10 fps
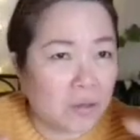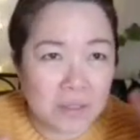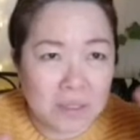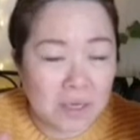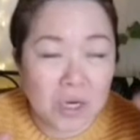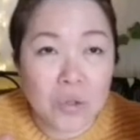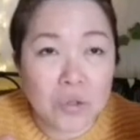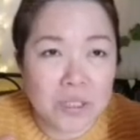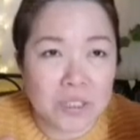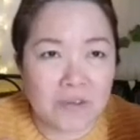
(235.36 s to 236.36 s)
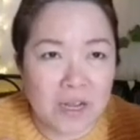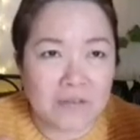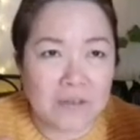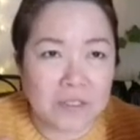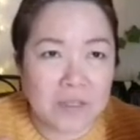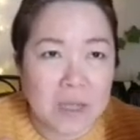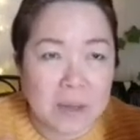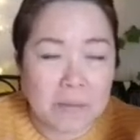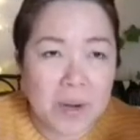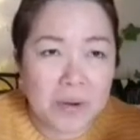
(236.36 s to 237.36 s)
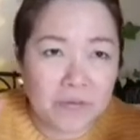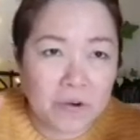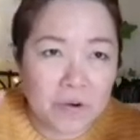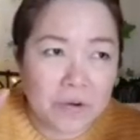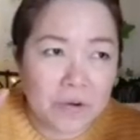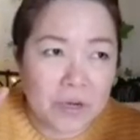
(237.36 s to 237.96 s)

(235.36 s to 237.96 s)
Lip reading: it loses flavors. But for